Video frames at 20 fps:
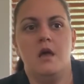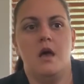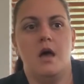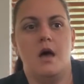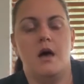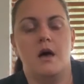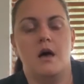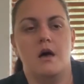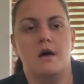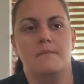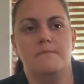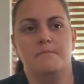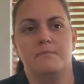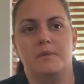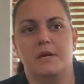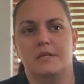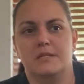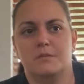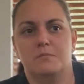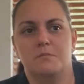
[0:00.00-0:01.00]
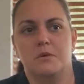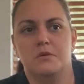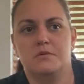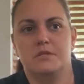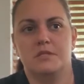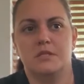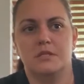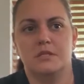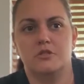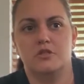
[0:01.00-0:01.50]
but it's
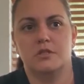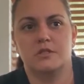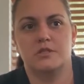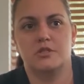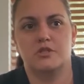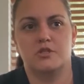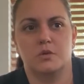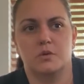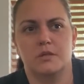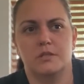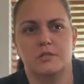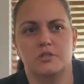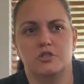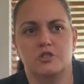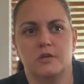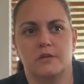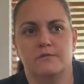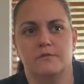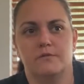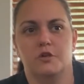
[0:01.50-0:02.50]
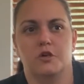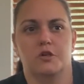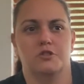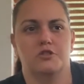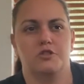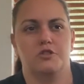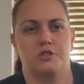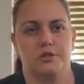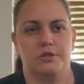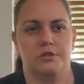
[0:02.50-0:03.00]
mostly just storage of
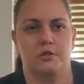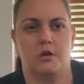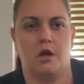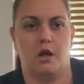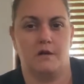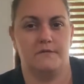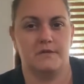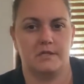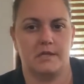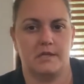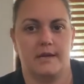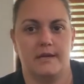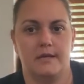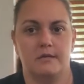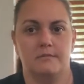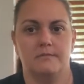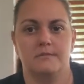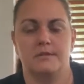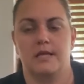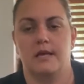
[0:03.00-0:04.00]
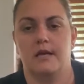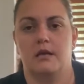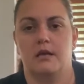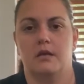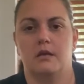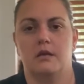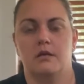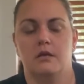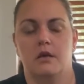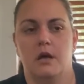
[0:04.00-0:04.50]
larger office items, like
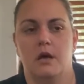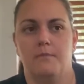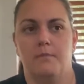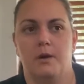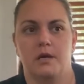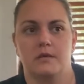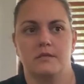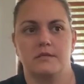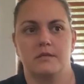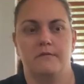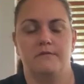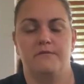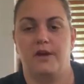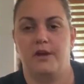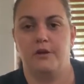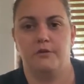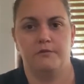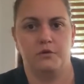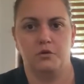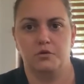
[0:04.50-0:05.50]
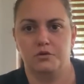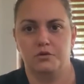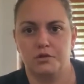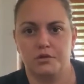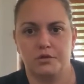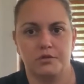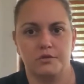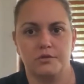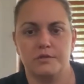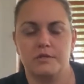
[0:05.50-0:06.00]
a box of file
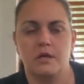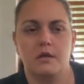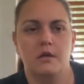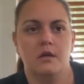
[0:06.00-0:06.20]
folders,